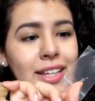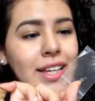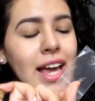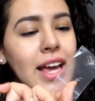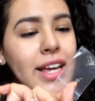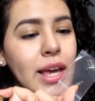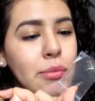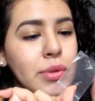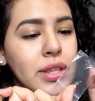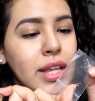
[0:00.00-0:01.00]
yeah, it
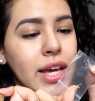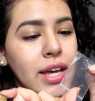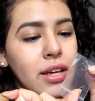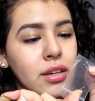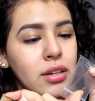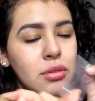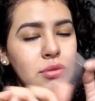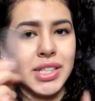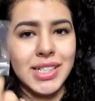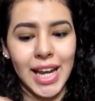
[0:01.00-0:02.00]
came with like a
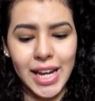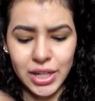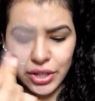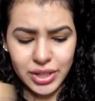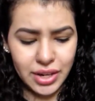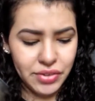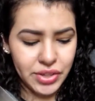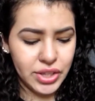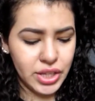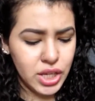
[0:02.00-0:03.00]
retainer and
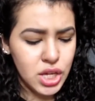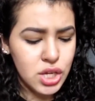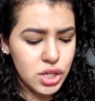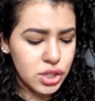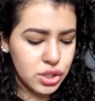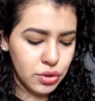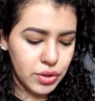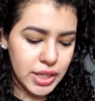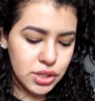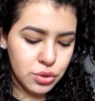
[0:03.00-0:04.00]
everything. So
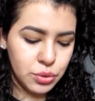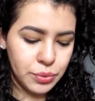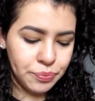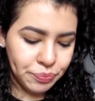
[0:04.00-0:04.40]
that's cool.